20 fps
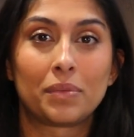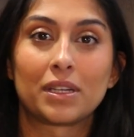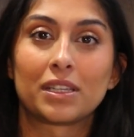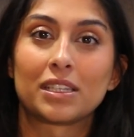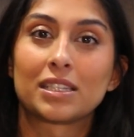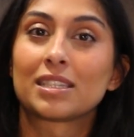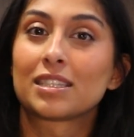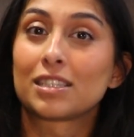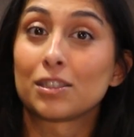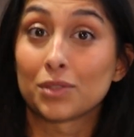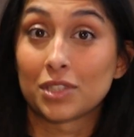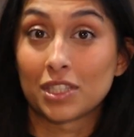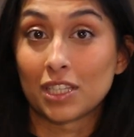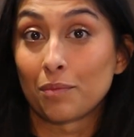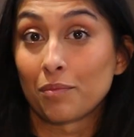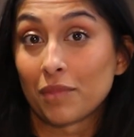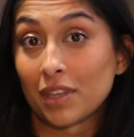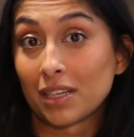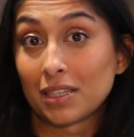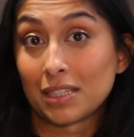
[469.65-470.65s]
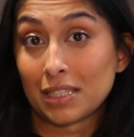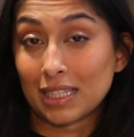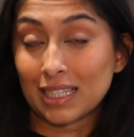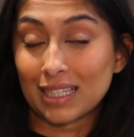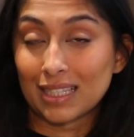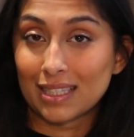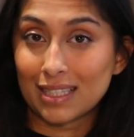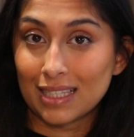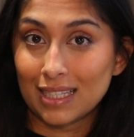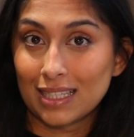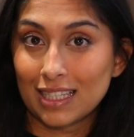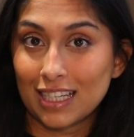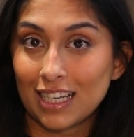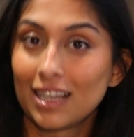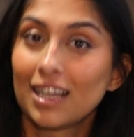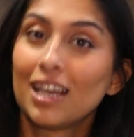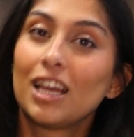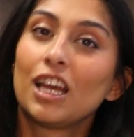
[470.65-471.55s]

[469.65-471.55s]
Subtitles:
but still something to consider.